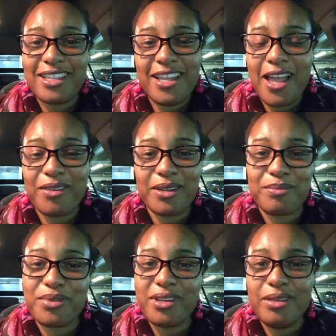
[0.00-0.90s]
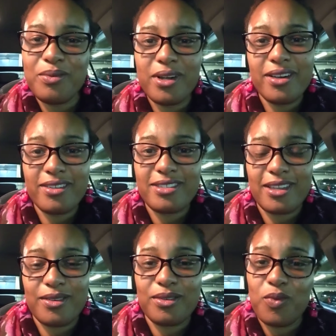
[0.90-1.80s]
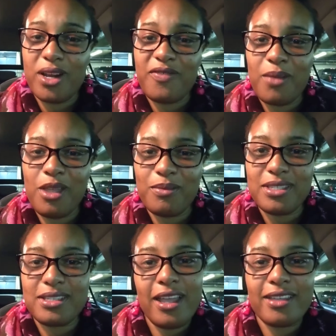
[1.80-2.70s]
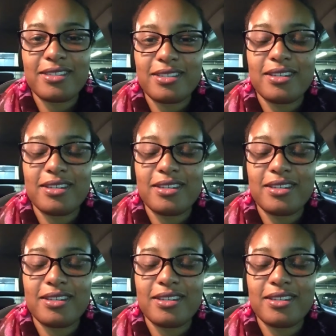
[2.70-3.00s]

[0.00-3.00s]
layout and pretty words, and what if I make mistakes?